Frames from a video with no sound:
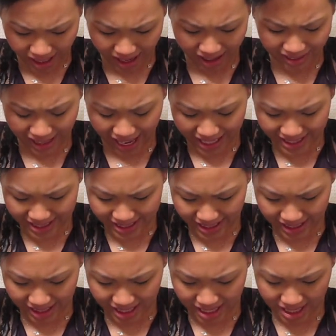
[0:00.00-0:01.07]

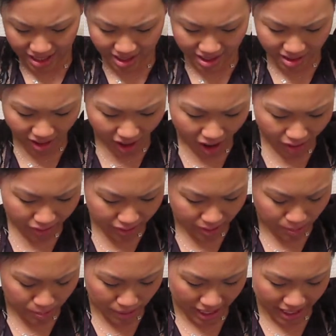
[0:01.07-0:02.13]
elasticy soft
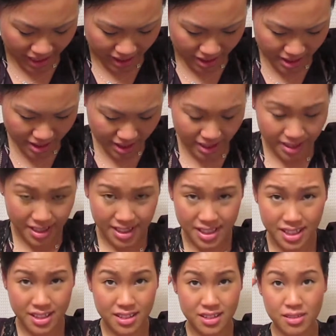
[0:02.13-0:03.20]
band that
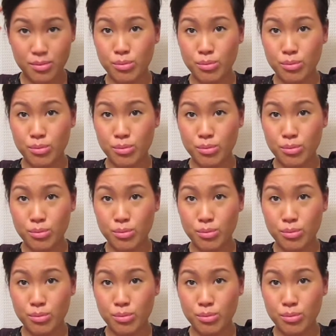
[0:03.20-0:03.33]
doesn't